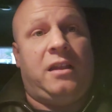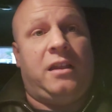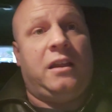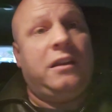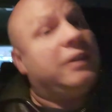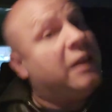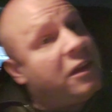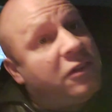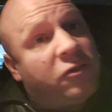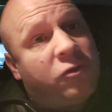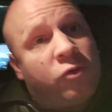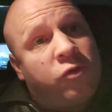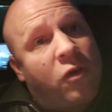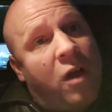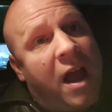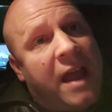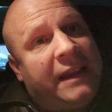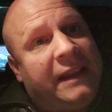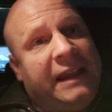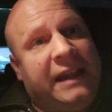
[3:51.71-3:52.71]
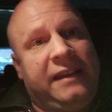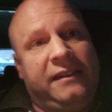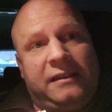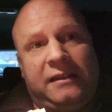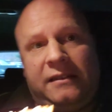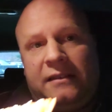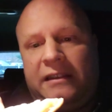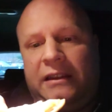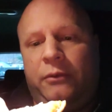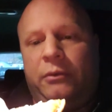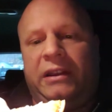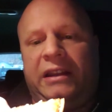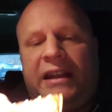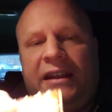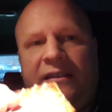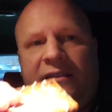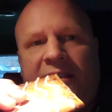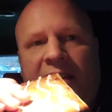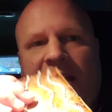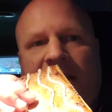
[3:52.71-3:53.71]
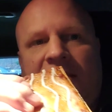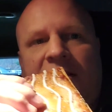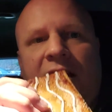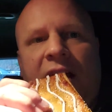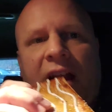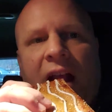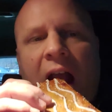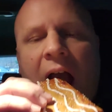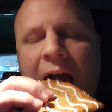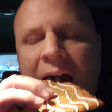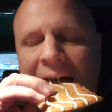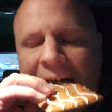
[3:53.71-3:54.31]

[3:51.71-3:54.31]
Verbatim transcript: Let's try these and see what these taste like.